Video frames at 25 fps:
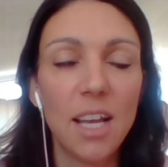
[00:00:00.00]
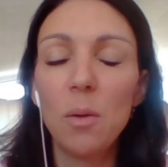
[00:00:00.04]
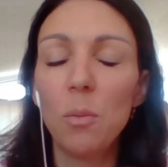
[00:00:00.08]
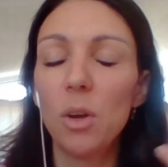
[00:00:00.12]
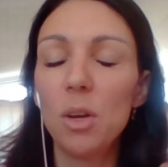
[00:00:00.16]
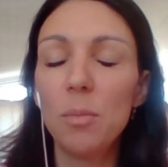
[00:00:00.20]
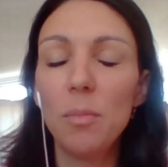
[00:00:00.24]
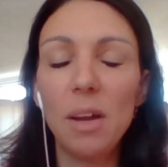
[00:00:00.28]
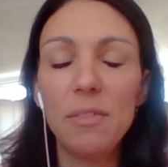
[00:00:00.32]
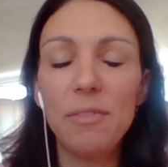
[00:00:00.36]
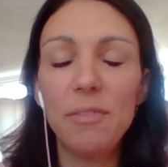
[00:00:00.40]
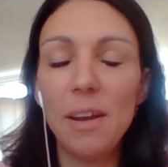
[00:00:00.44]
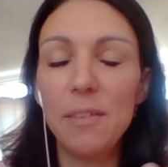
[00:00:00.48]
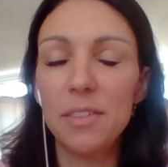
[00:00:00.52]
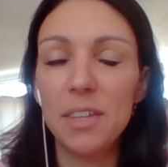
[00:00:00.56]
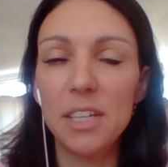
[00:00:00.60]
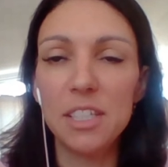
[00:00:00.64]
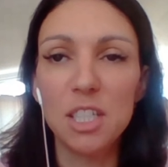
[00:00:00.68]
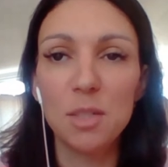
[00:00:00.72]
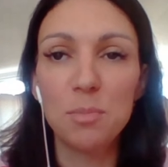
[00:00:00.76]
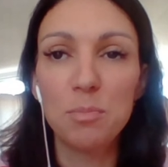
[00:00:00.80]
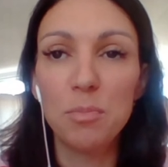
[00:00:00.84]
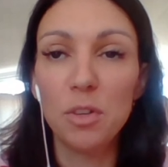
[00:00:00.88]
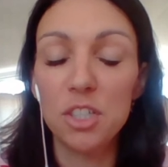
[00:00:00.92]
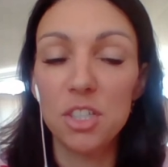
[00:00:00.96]
One of my favorite things
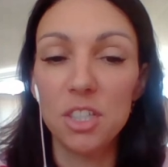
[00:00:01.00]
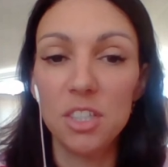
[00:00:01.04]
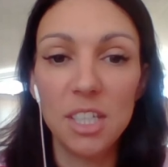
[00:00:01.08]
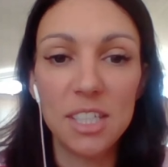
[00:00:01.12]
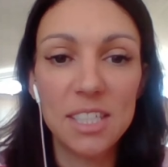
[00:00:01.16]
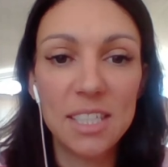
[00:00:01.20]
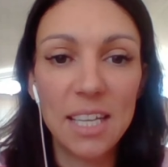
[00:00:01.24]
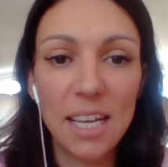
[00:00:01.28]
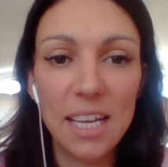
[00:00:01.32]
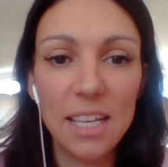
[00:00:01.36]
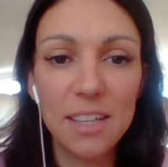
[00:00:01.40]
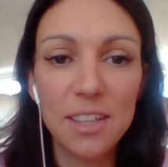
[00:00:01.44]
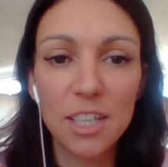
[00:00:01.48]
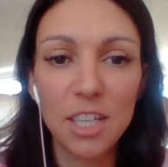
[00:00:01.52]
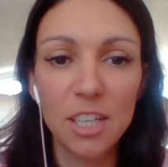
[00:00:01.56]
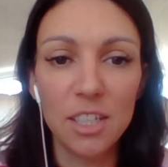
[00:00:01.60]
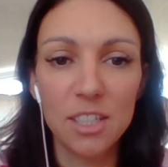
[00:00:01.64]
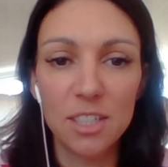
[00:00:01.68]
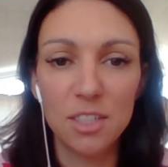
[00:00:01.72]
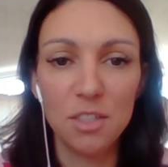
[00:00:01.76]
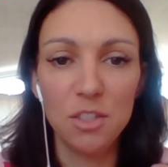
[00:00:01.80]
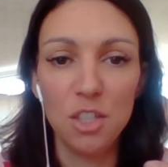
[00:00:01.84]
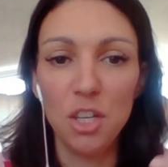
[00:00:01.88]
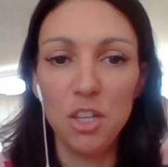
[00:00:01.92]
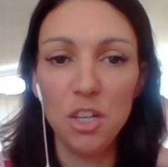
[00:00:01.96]
is brushing your teeth
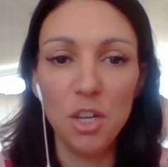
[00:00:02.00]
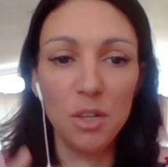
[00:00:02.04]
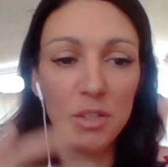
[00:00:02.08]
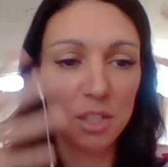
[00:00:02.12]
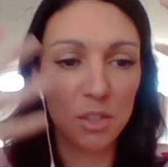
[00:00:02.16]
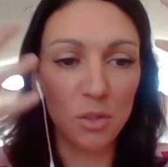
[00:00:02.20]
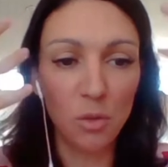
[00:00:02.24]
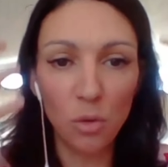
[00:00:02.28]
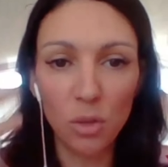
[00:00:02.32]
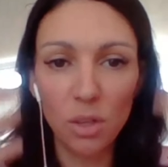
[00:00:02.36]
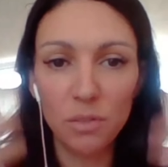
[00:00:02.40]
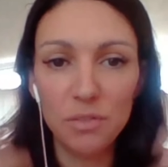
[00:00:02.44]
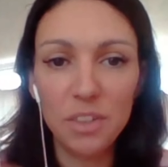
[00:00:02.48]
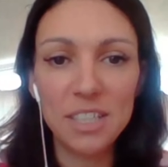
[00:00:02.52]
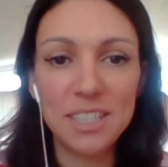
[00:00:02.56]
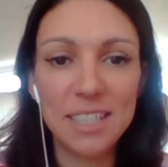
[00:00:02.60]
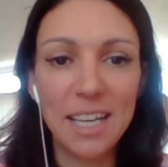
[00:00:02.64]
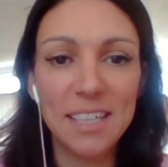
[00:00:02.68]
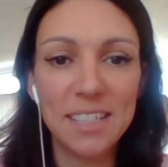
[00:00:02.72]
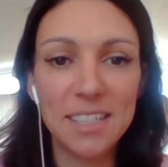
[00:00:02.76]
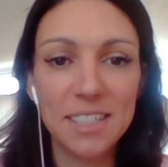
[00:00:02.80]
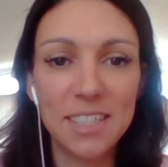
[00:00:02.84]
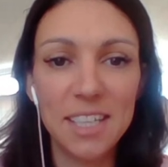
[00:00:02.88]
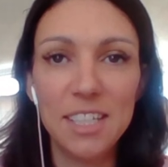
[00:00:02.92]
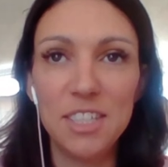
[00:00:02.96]
because you're using all of your
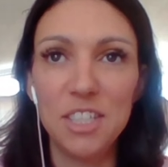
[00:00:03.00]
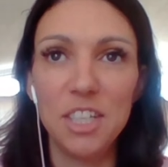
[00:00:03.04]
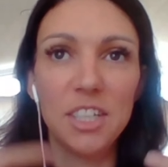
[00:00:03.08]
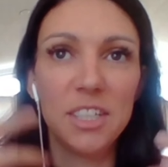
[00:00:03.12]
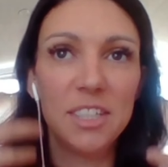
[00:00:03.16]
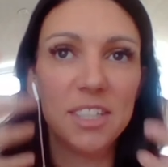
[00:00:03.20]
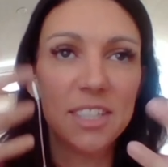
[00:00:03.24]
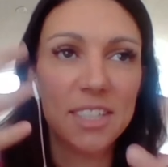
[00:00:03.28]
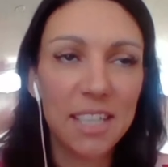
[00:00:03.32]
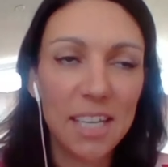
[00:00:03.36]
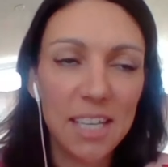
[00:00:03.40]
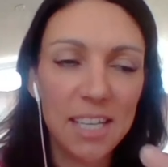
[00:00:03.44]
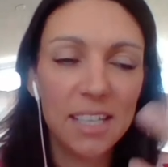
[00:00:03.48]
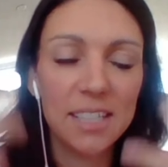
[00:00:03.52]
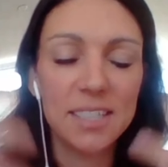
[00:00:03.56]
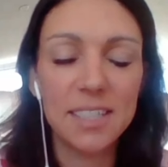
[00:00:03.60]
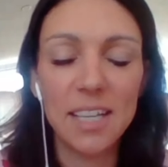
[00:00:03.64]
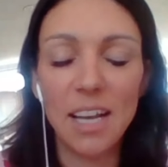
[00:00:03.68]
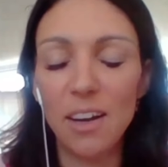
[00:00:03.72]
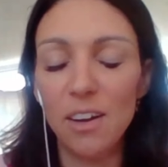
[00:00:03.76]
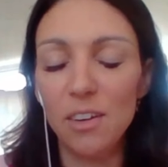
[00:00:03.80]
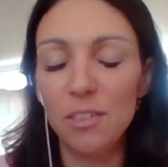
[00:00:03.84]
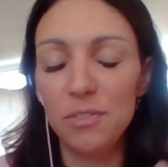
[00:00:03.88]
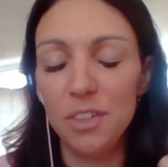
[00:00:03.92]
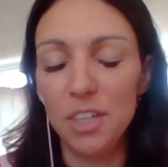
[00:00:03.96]
senses. You can see
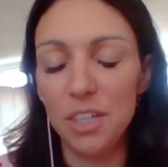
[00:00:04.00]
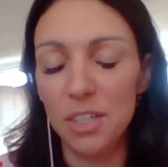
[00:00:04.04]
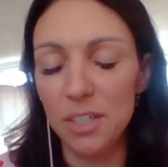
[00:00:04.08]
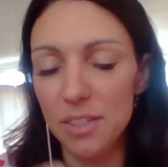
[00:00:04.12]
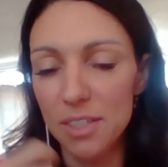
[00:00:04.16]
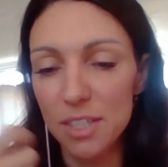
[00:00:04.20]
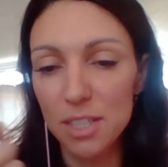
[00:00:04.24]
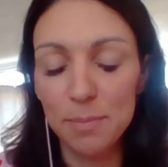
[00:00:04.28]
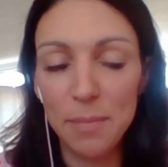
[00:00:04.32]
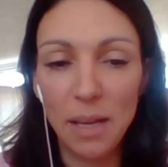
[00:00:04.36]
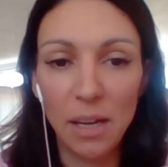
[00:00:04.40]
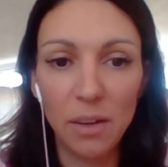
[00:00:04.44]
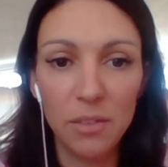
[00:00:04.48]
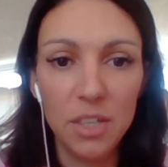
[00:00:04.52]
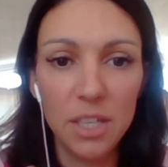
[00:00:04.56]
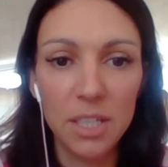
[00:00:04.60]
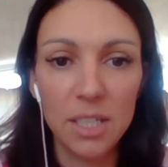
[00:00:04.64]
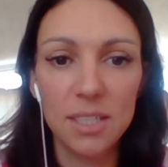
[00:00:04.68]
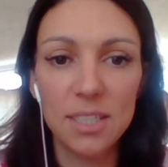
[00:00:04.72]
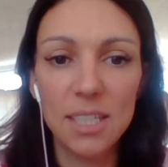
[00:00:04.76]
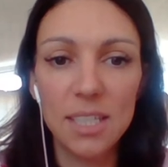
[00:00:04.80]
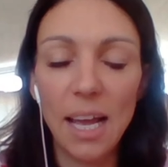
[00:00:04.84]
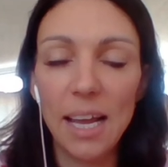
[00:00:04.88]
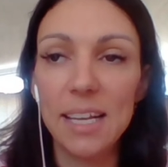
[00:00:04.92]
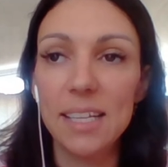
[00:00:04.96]
yourself, you can smell, you can
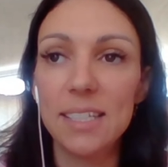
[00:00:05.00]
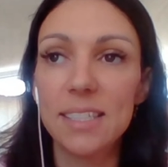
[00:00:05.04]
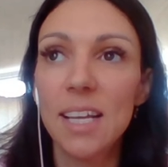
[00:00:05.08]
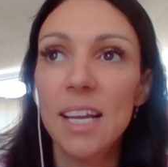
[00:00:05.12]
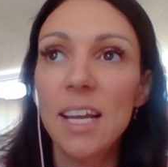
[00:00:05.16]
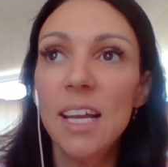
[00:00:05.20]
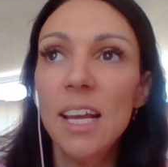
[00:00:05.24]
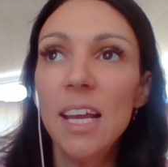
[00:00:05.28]
taste.